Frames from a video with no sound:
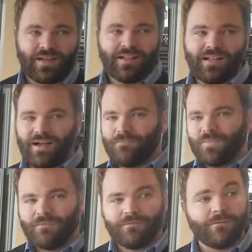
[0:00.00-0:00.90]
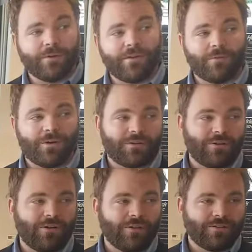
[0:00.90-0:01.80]
Um, very rare
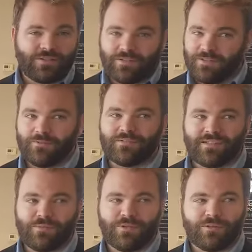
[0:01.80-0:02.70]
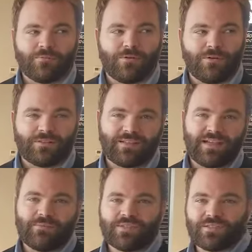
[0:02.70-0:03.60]
car, you don't see them on the road all
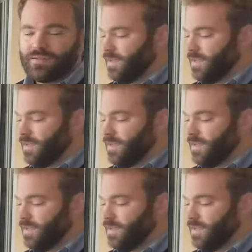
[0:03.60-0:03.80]
times.